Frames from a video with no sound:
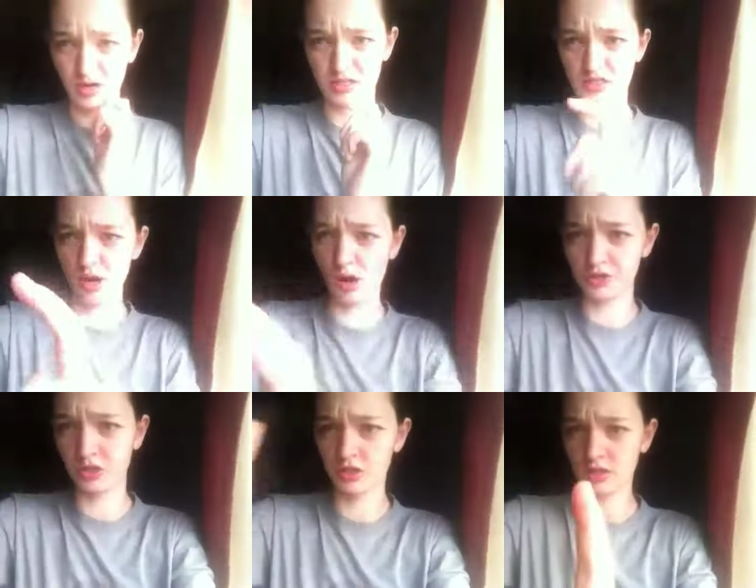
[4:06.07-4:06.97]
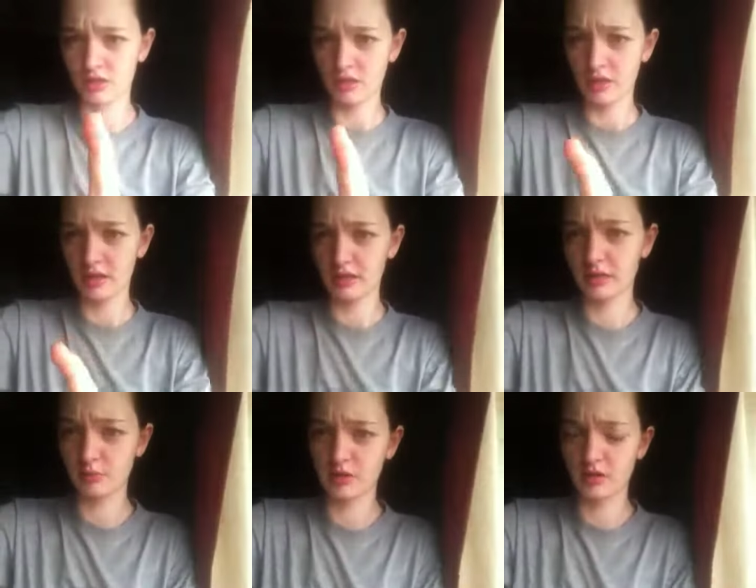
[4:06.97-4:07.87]
my god! It'll
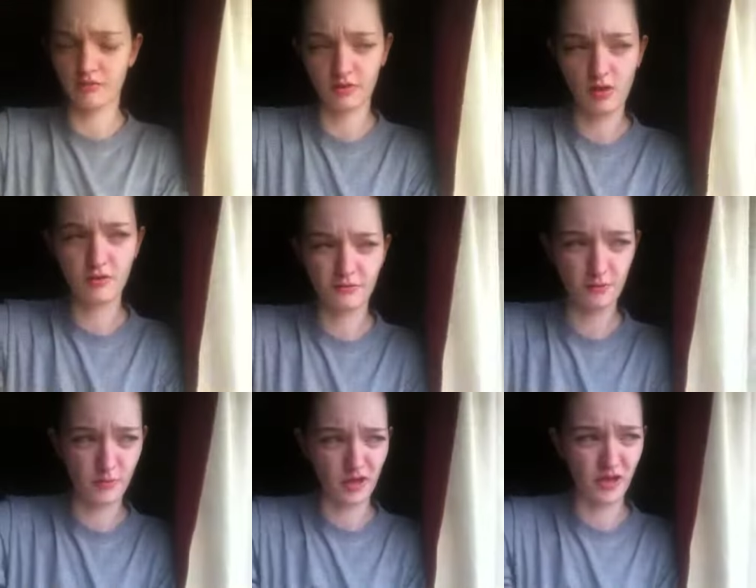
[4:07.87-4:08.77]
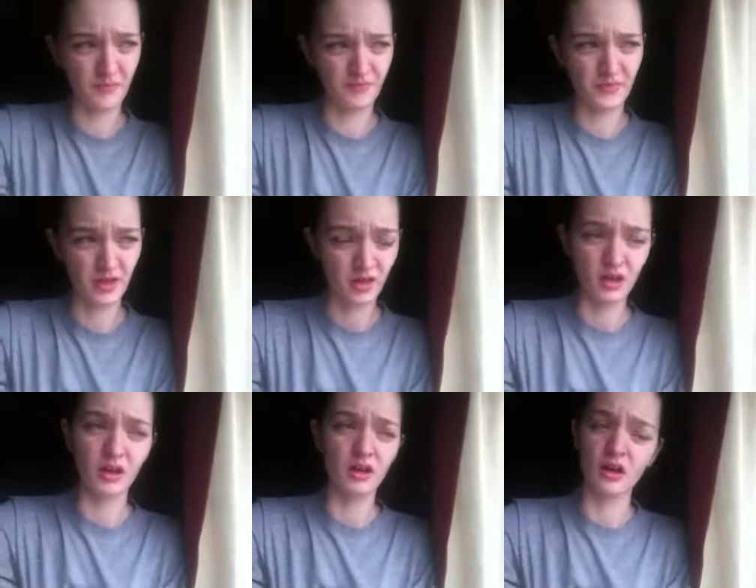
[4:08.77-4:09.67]
either be a vlog from me.
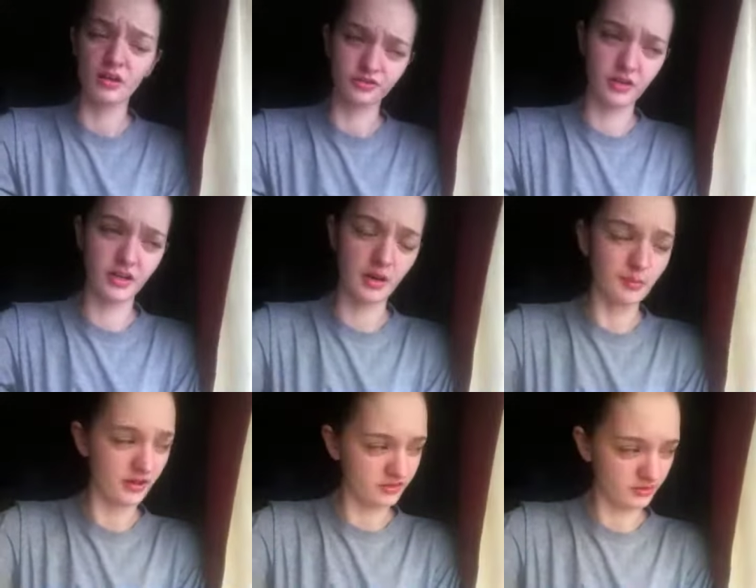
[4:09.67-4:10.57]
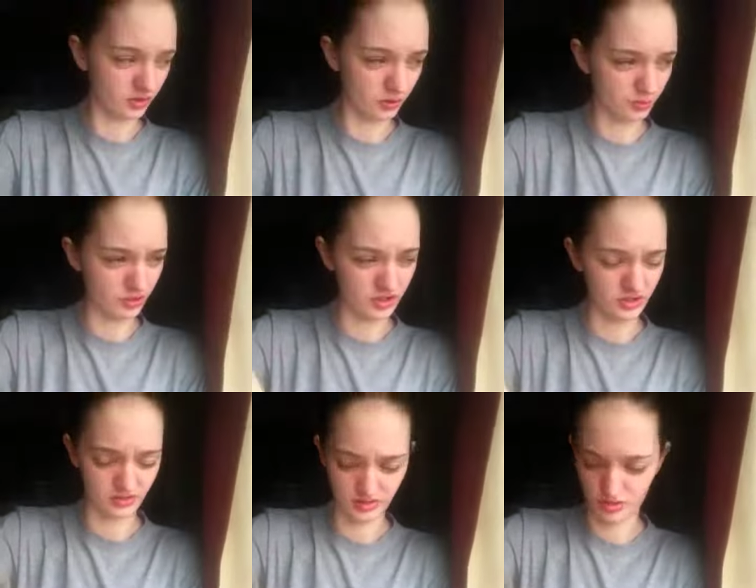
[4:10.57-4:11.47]
I'll try and get Bex to vlog, but
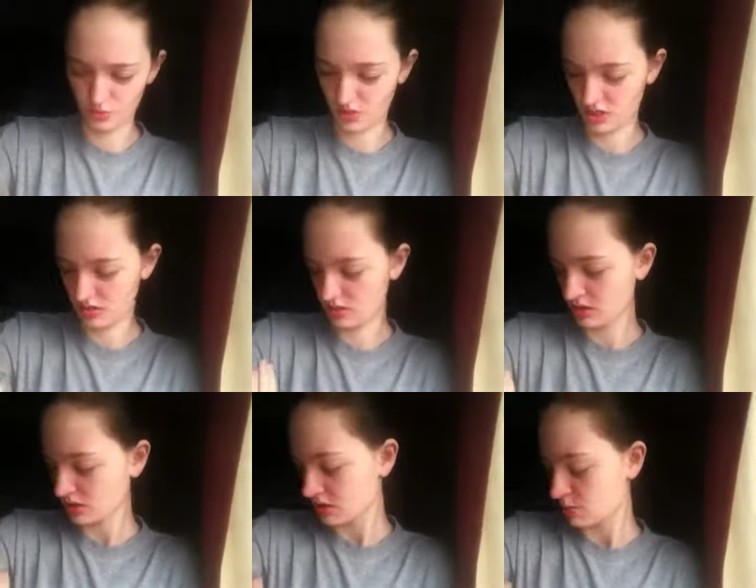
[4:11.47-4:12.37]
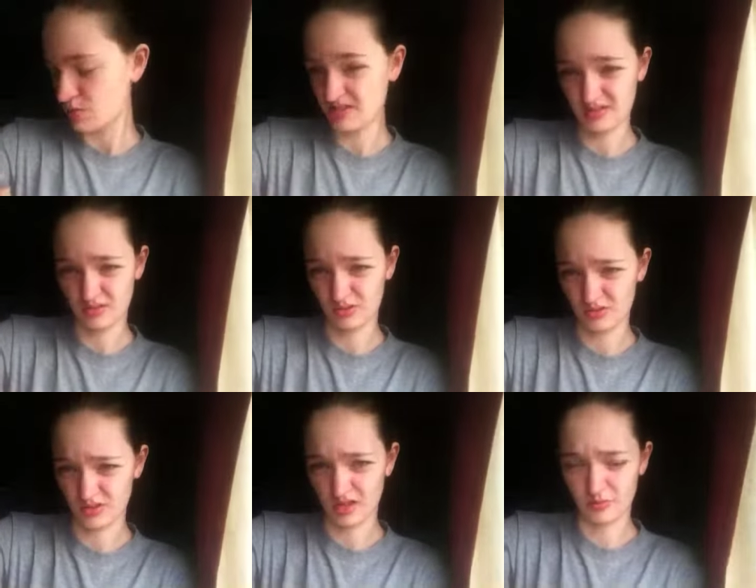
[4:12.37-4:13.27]
she's like uni and busy all
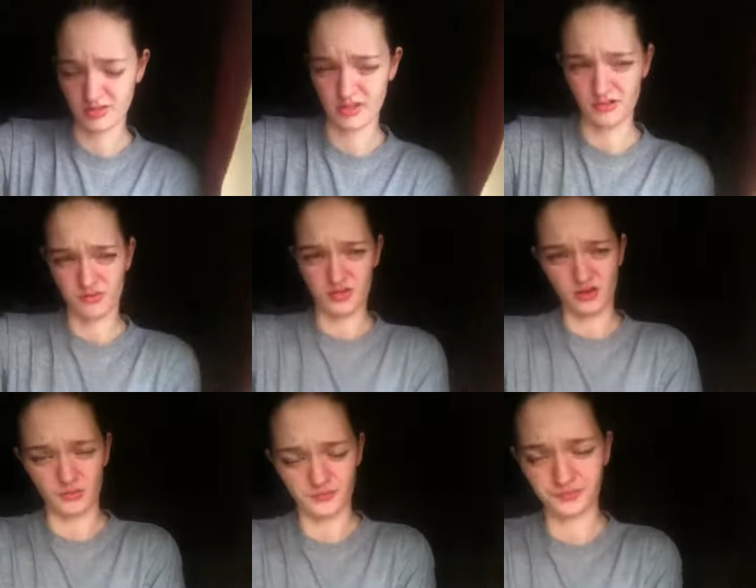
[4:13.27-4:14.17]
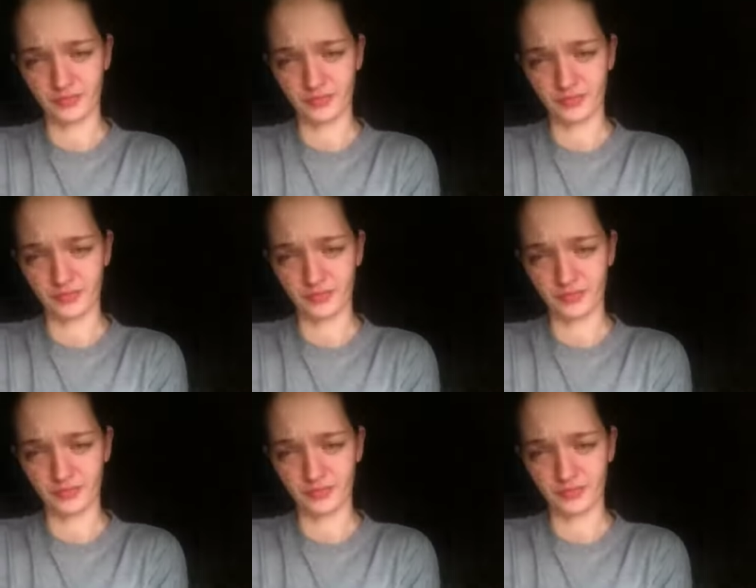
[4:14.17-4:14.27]
the time and stuff, so.